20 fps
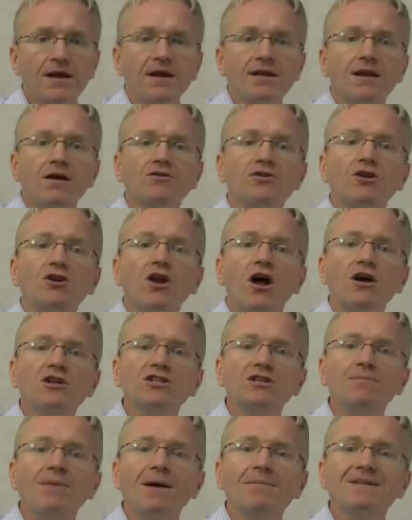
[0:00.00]
Now,
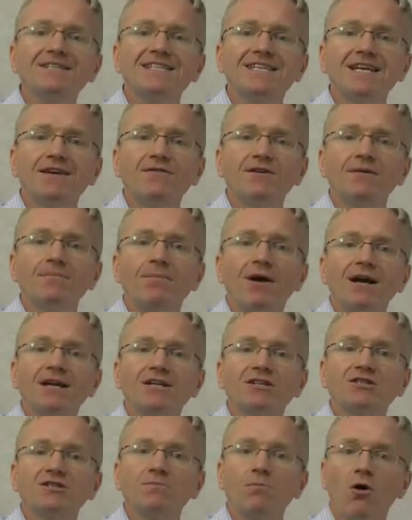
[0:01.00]
denosumab is given by
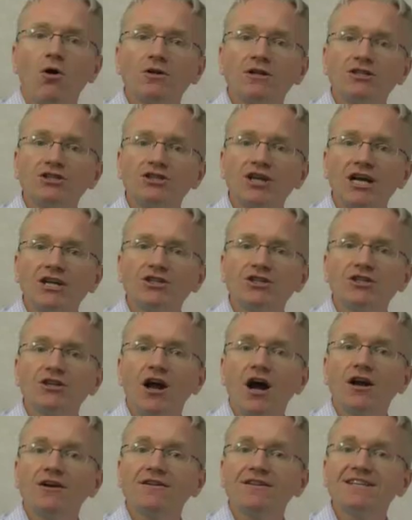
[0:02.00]
a small injection
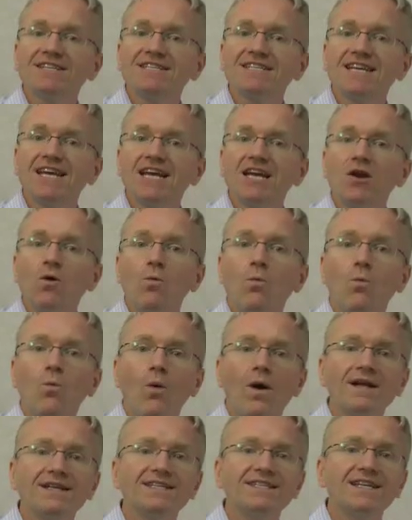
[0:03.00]
under the skin
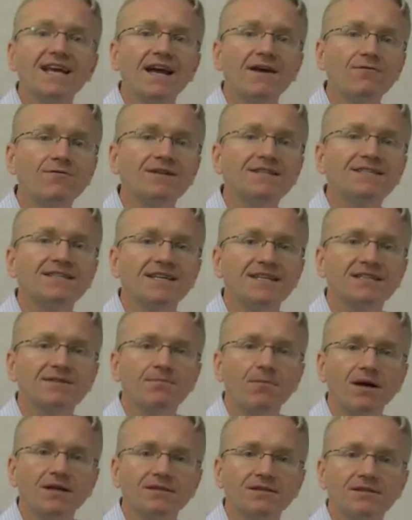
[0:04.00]
once every six
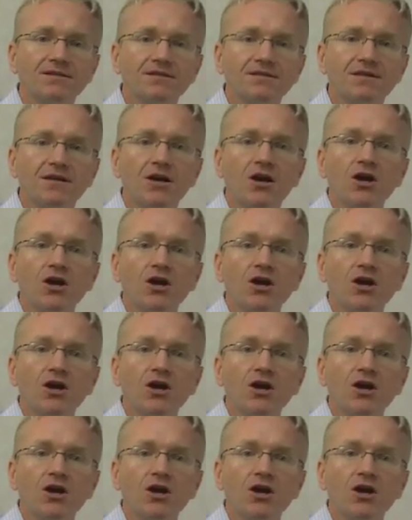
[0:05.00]
months.